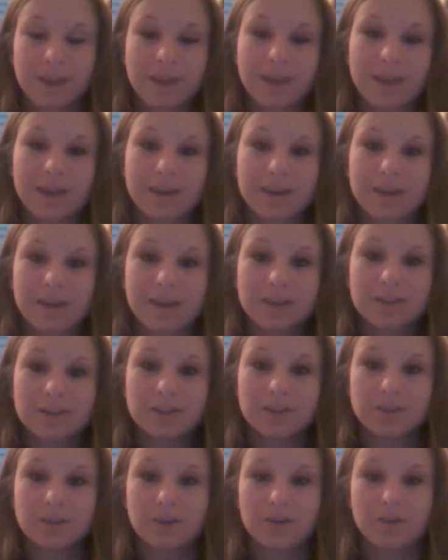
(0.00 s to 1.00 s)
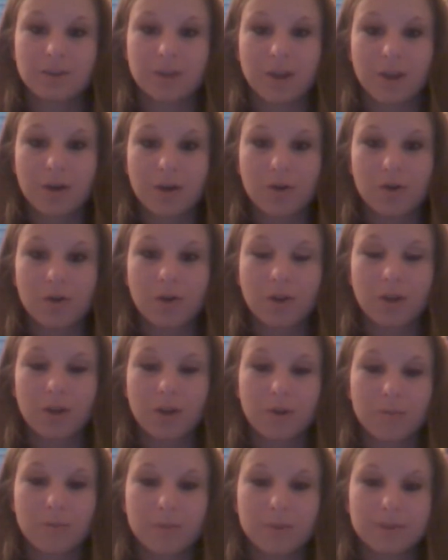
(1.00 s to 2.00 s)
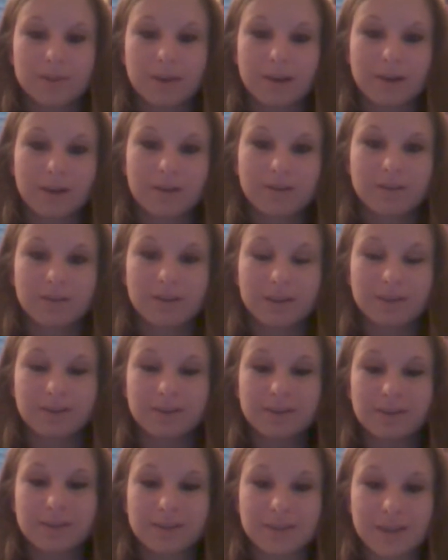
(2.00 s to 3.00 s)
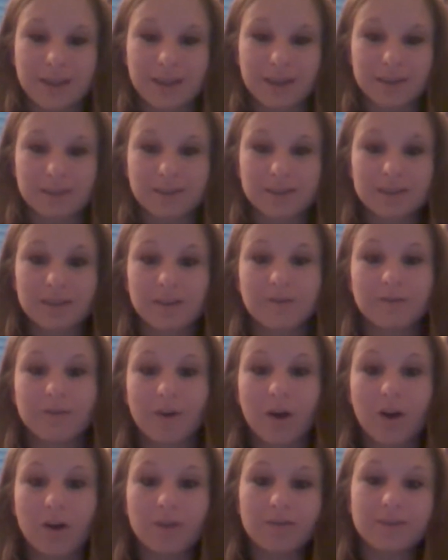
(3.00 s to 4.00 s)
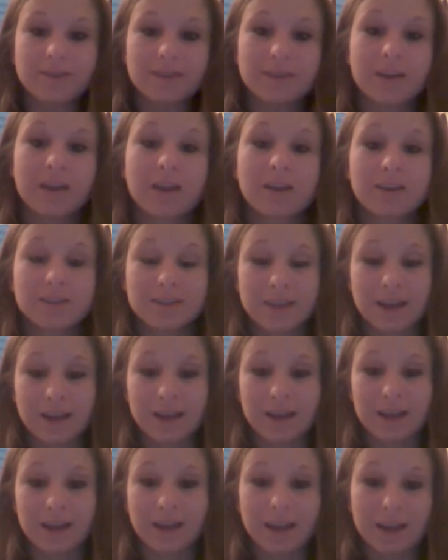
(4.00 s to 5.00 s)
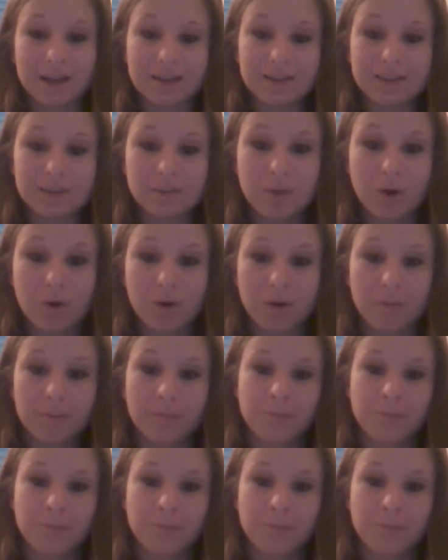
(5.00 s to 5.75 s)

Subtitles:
In case you don't know, material sinks involves secondhand smoke.